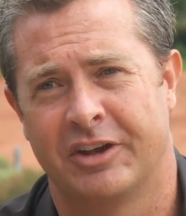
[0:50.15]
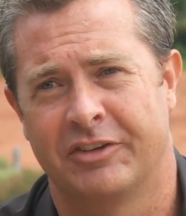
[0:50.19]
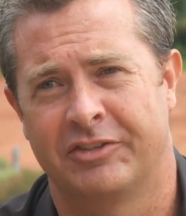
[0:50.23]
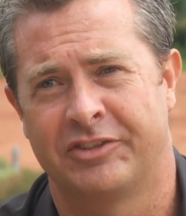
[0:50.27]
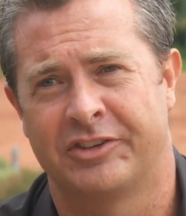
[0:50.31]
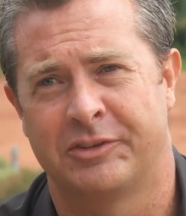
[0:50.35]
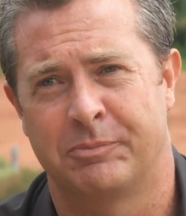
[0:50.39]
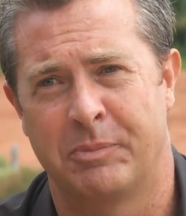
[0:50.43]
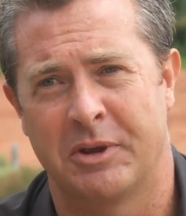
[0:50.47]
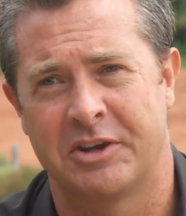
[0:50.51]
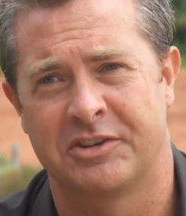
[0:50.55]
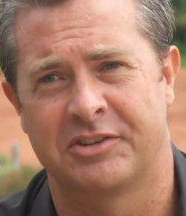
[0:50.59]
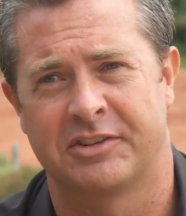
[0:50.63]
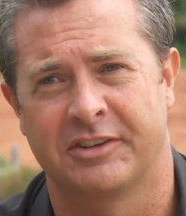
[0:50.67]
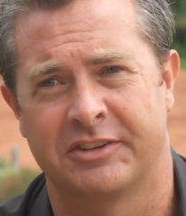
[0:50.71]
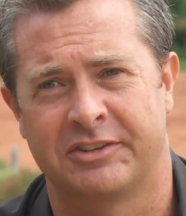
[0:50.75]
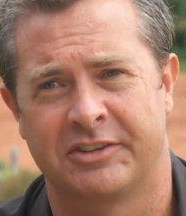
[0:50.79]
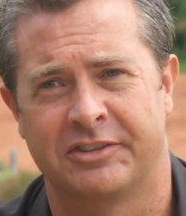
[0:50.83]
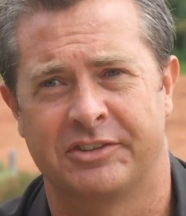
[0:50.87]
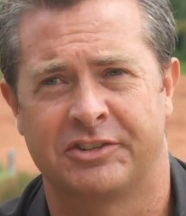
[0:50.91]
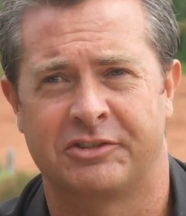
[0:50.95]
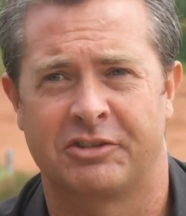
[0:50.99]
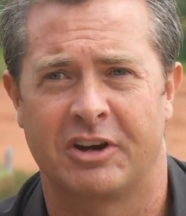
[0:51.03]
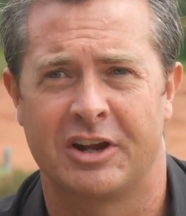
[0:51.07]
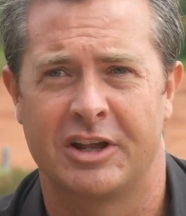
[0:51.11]

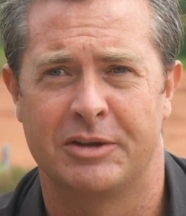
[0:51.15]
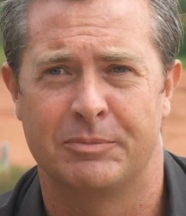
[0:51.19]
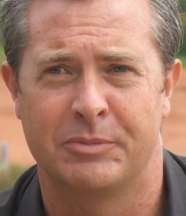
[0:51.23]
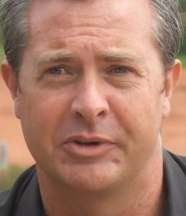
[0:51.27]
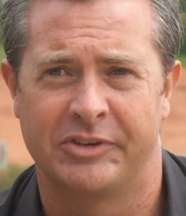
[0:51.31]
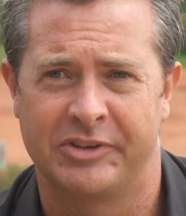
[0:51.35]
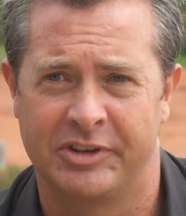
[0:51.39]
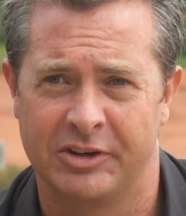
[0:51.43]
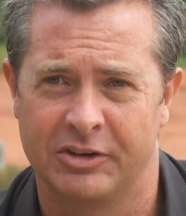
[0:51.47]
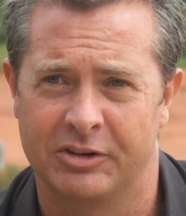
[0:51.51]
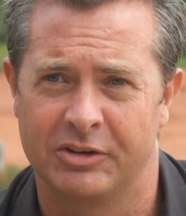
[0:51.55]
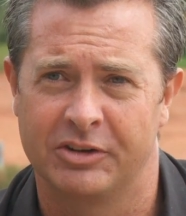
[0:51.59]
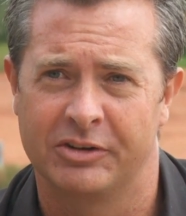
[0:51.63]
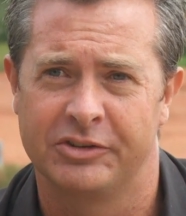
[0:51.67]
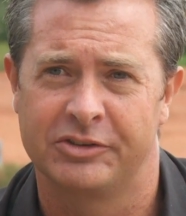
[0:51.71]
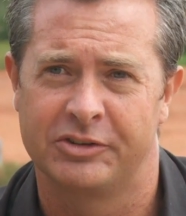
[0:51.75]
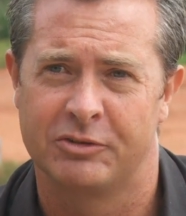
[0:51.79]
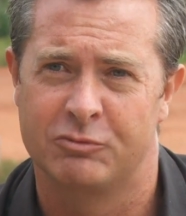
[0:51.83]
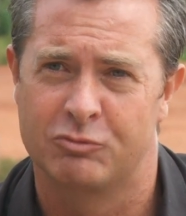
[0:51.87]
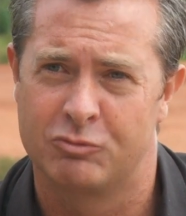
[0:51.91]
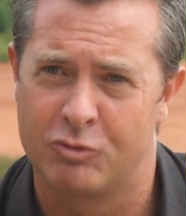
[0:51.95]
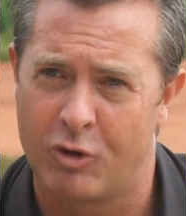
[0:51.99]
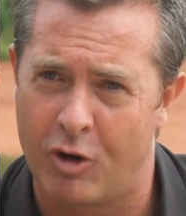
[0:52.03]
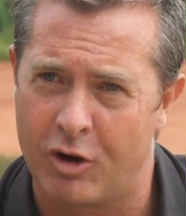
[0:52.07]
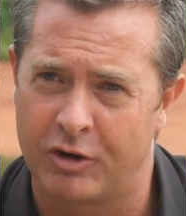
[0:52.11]
specialist Australian materials,
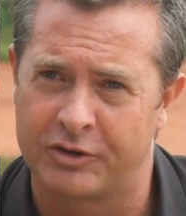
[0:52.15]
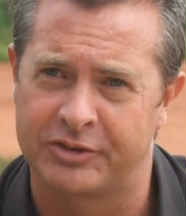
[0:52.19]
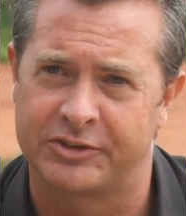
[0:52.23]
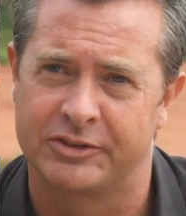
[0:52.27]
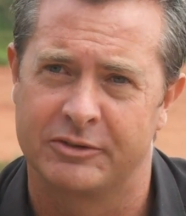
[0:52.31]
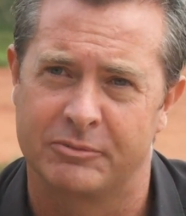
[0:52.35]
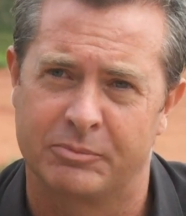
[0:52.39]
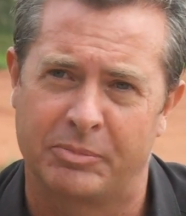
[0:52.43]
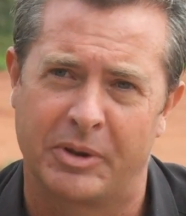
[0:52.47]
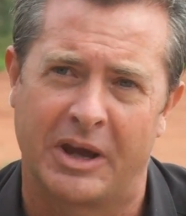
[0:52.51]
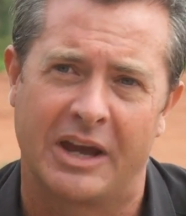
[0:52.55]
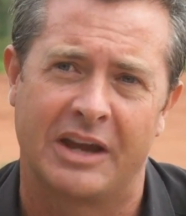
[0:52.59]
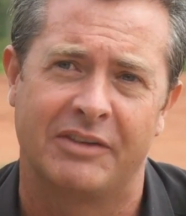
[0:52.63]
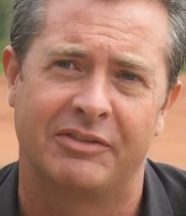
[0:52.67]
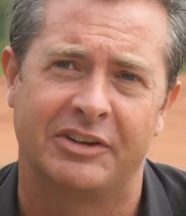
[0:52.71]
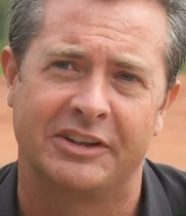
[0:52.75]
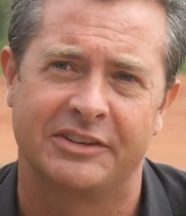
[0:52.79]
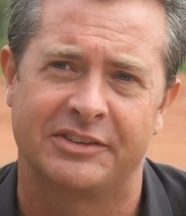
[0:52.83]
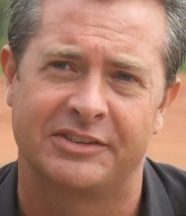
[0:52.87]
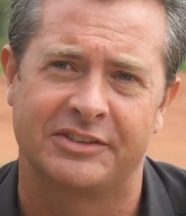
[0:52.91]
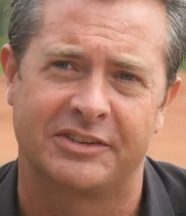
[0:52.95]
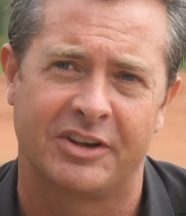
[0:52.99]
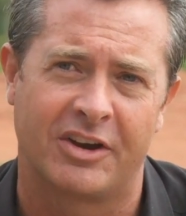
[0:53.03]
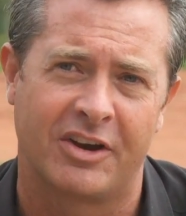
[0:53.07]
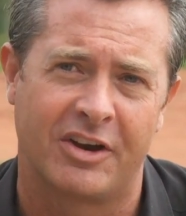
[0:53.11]
and rocks and paving
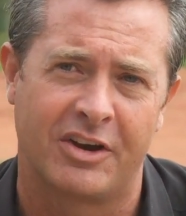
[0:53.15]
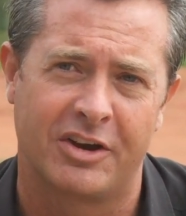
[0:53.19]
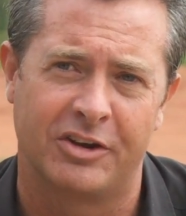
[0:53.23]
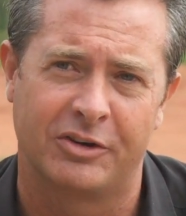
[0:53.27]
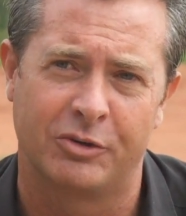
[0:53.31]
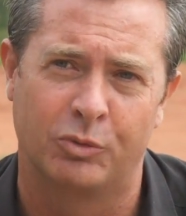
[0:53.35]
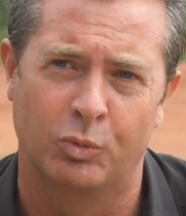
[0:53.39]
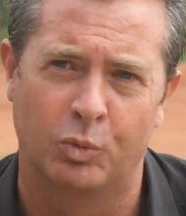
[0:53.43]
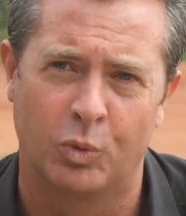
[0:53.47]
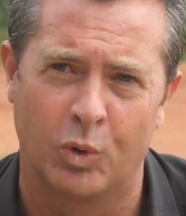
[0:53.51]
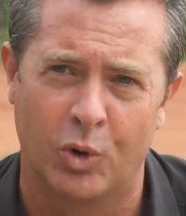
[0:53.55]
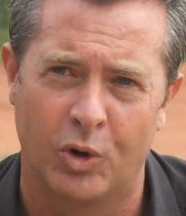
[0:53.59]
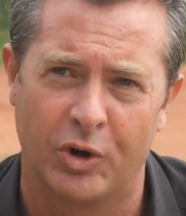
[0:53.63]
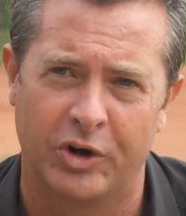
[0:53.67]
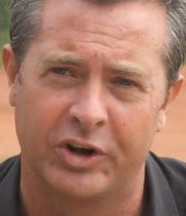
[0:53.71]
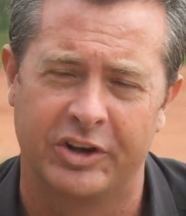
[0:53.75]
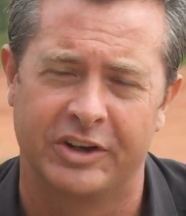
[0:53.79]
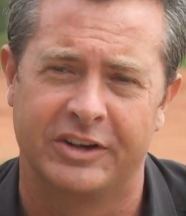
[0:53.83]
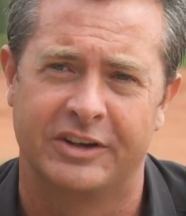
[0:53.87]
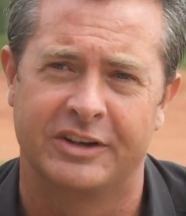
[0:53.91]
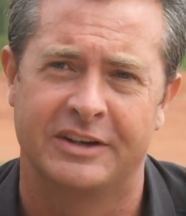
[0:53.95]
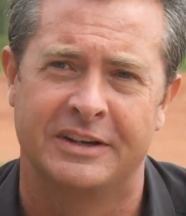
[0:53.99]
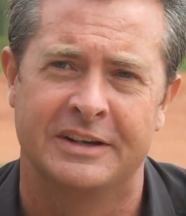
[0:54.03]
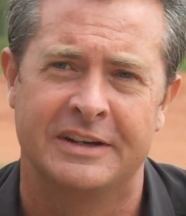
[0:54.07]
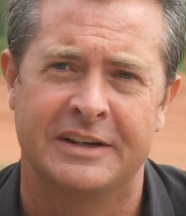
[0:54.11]
stone and wood
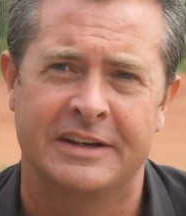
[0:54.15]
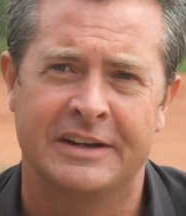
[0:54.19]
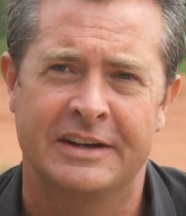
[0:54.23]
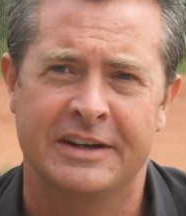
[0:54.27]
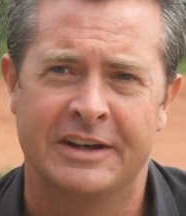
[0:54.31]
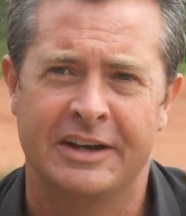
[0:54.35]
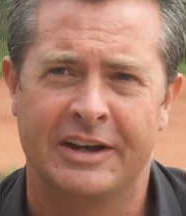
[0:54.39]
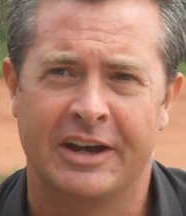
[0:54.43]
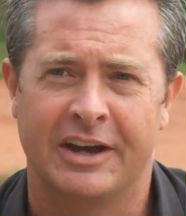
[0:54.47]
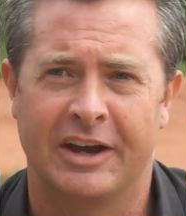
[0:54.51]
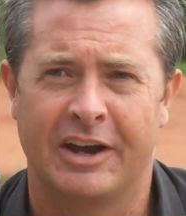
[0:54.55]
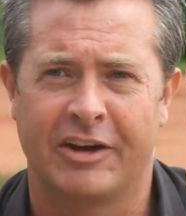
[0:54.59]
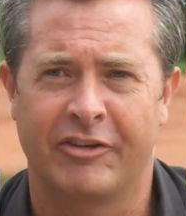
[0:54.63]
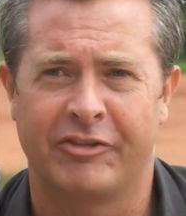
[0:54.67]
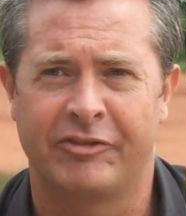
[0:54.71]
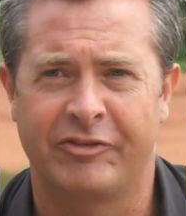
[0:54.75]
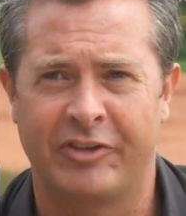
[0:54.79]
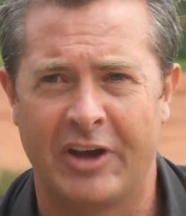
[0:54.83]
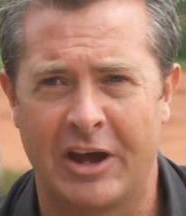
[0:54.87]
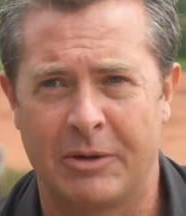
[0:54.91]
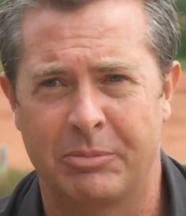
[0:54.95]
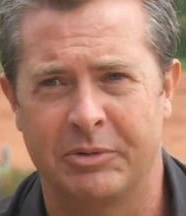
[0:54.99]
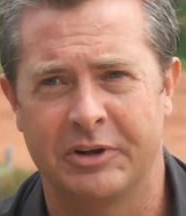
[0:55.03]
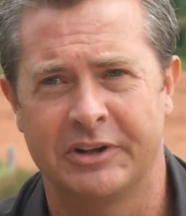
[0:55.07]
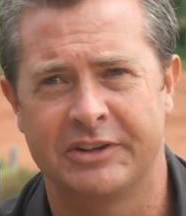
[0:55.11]
and
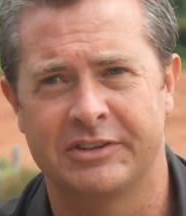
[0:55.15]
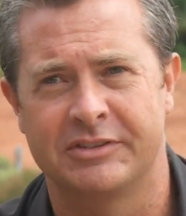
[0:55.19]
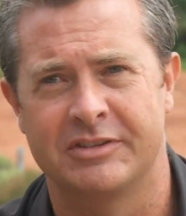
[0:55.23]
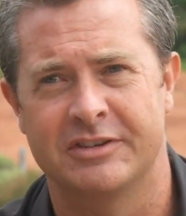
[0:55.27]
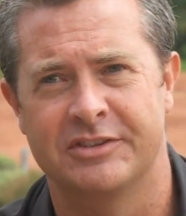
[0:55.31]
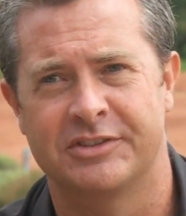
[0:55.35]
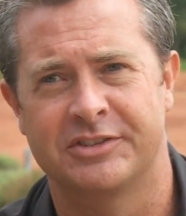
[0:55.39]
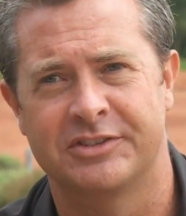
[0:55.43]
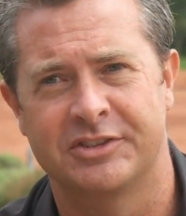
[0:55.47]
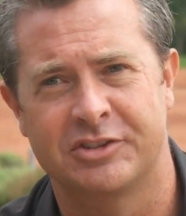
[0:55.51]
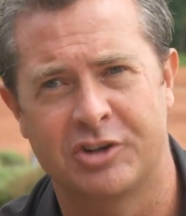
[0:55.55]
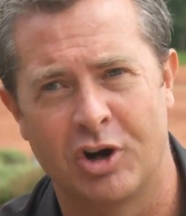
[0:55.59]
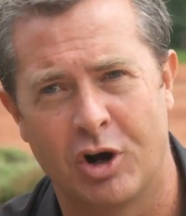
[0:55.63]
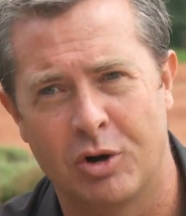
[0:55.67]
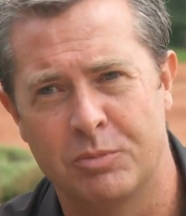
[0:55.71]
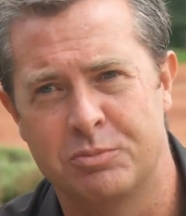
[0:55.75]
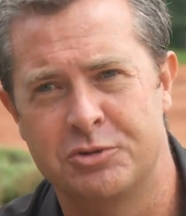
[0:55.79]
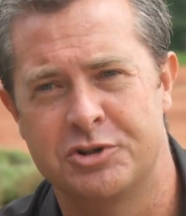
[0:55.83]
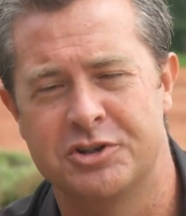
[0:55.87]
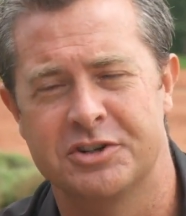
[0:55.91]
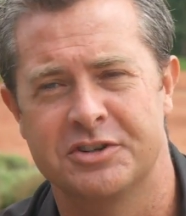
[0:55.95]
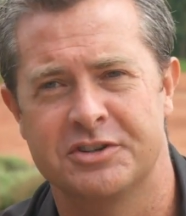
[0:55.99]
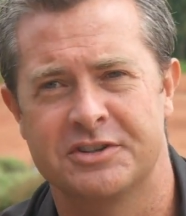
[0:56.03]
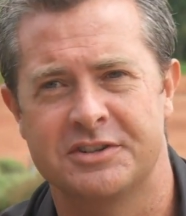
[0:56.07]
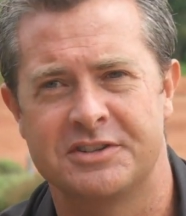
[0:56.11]
fabrics and
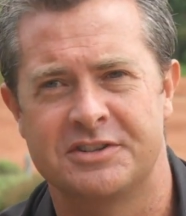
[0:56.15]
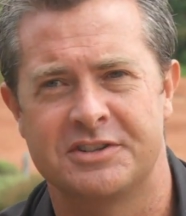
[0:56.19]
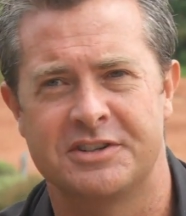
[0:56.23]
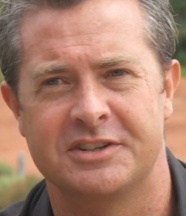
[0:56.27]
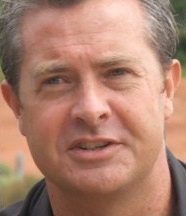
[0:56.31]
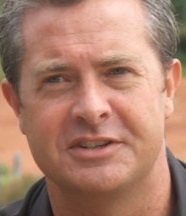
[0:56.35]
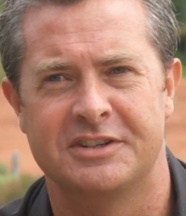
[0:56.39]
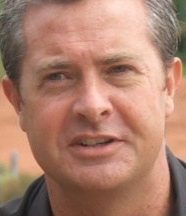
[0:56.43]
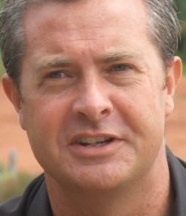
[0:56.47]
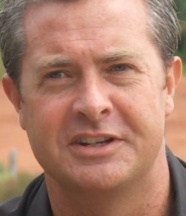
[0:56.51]
sculptures,